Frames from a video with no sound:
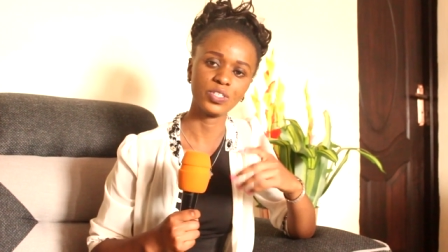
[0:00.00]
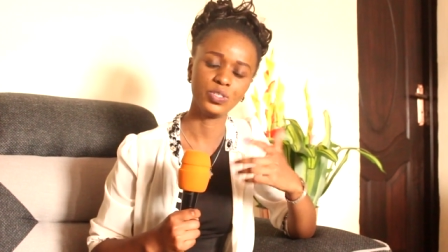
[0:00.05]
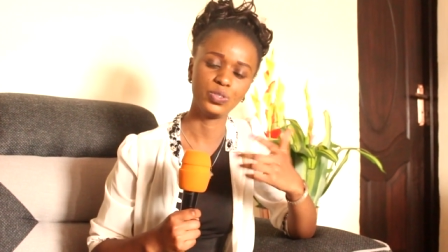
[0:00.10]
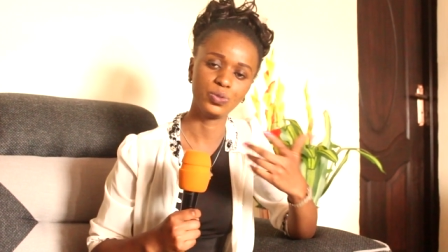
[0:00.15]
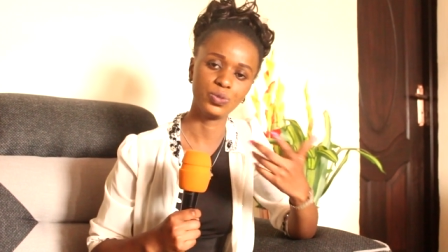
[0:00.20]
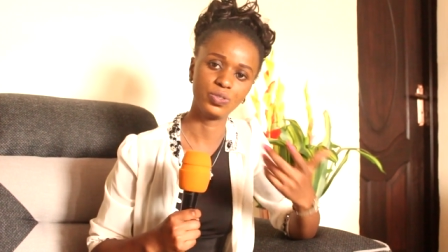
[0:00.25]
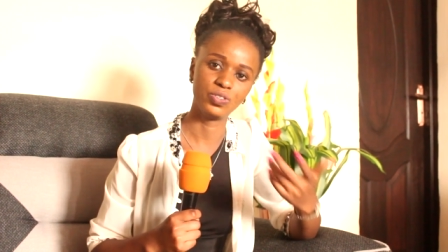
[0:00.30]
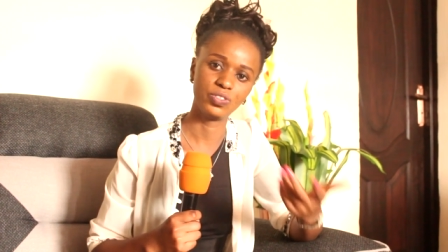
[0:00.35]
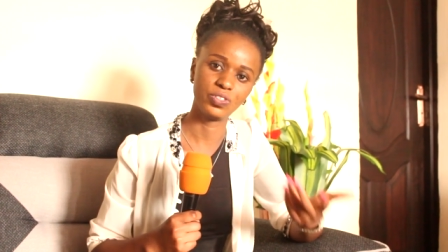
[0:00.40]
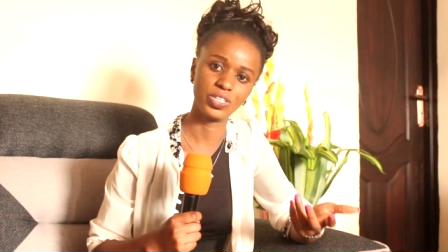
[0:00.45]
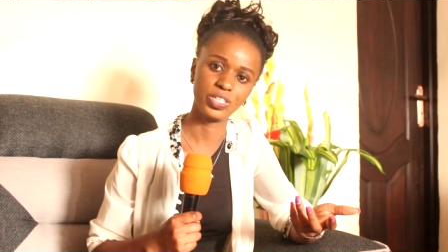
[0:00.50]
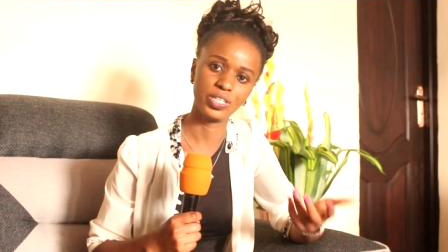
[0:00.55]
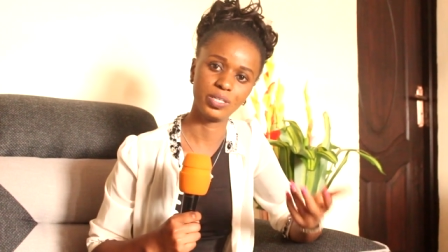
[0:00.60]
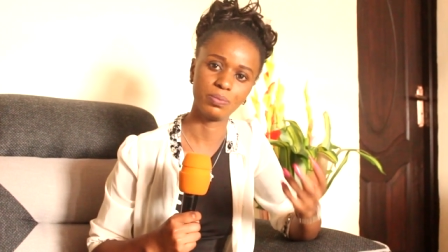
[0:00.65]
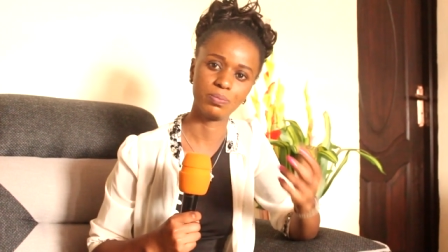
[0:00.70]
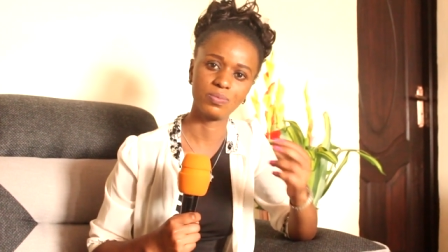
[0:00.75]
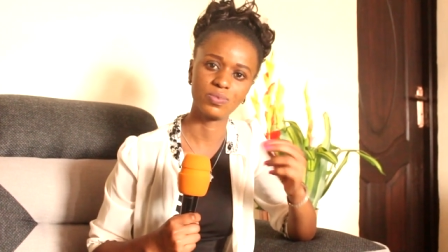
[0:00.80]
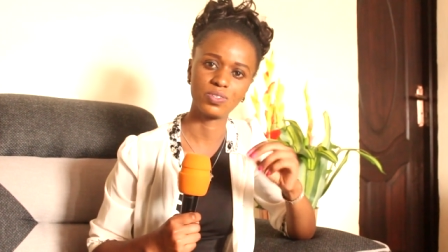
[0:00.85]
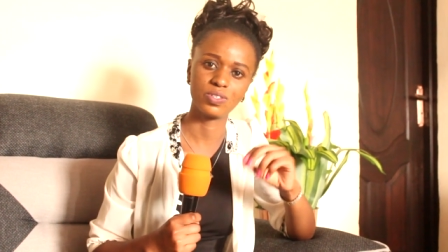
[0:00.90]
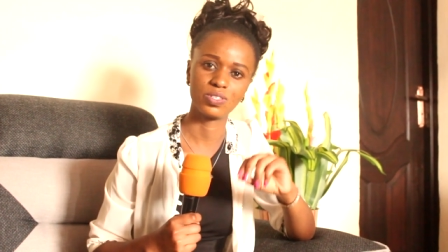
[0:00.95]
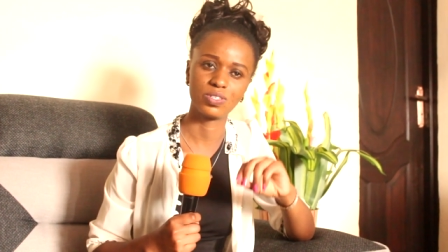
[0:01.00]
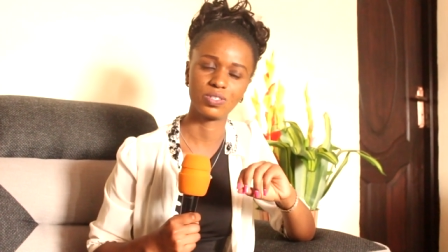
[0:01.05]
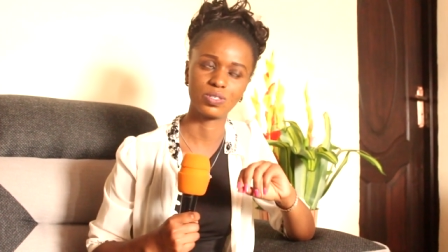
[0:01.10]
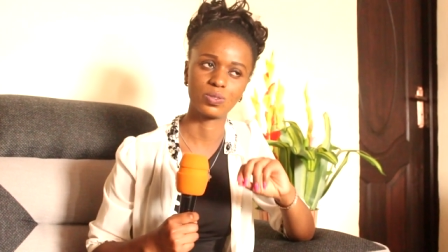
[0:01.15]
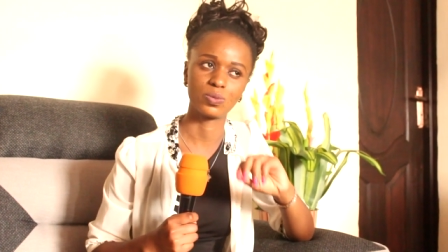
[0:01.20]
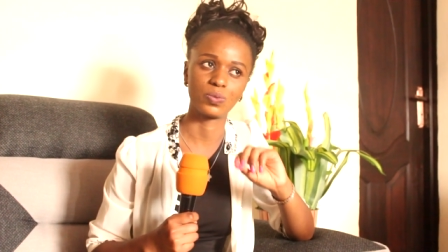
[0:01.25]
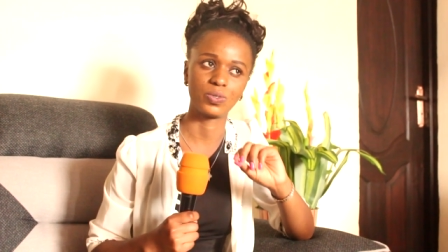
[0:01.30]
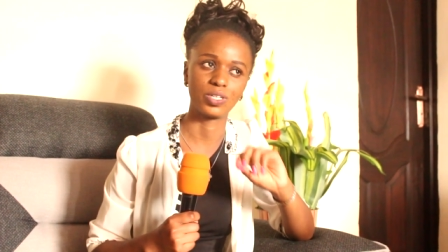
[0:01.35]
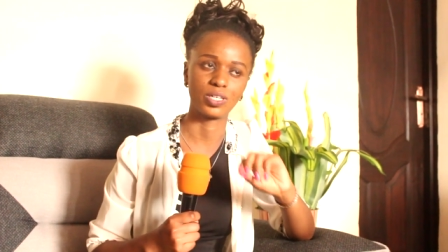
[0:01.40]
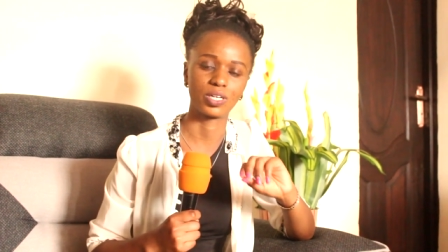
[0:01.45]
your
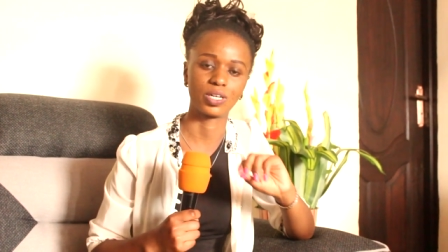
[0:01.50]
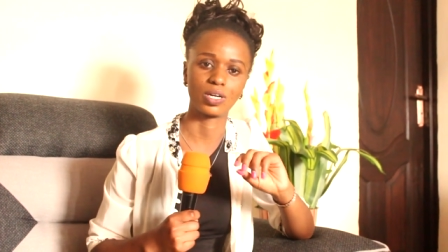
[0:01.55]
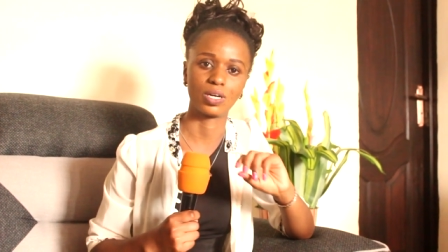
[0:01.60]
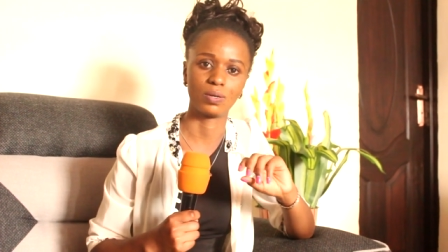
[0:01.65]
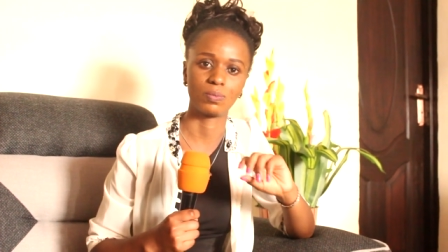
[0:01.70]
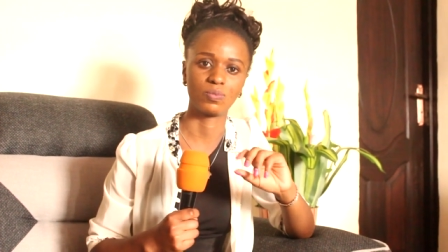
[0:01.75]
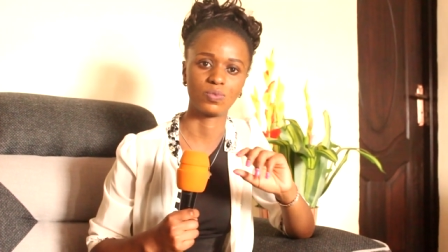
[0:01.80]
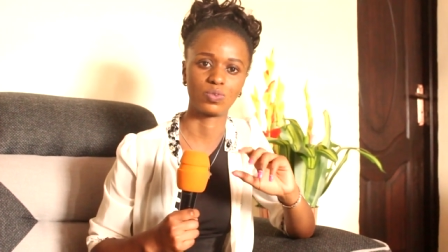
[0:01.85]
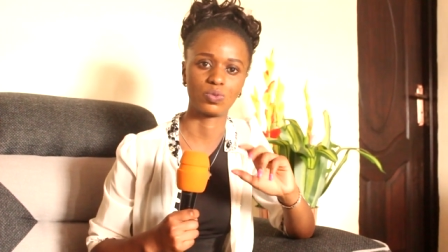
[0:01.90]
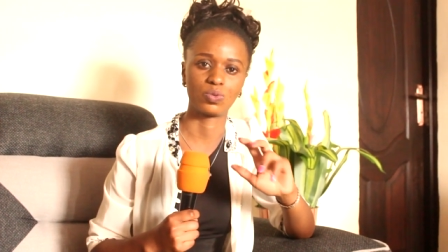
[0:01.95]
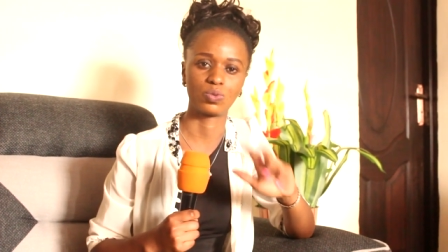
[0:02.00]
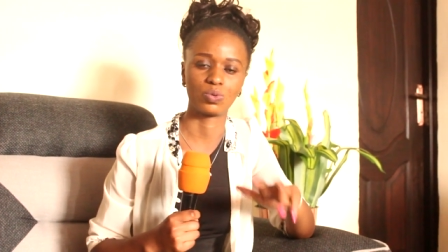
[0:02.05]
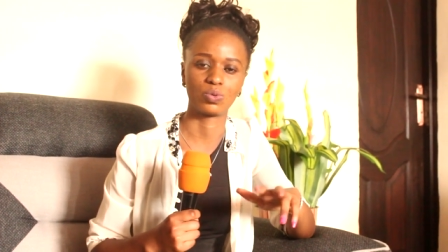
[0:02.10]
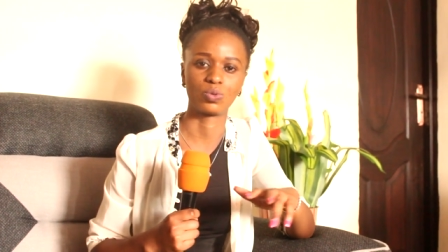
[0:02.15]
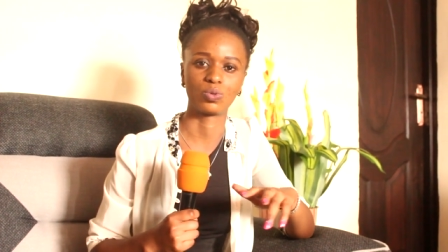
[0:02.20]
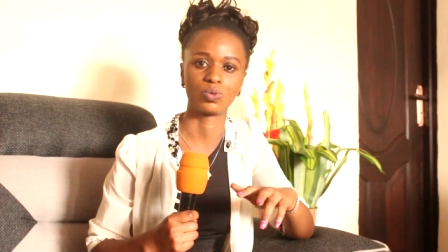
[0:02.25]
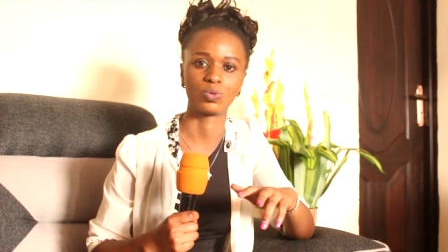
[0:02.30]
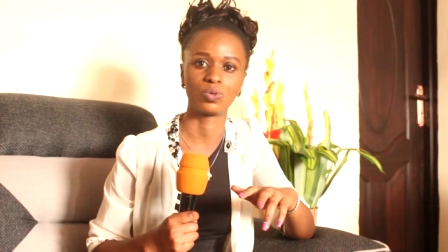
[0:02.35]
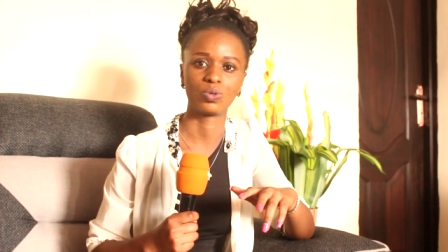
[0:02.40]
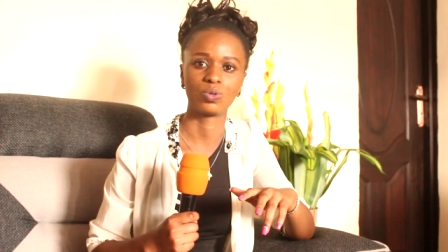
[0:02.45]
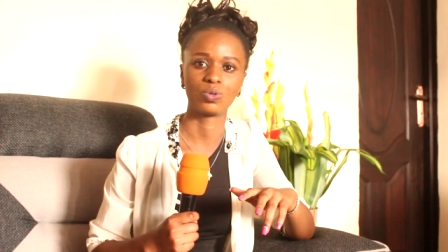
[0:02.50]
dreams will come true.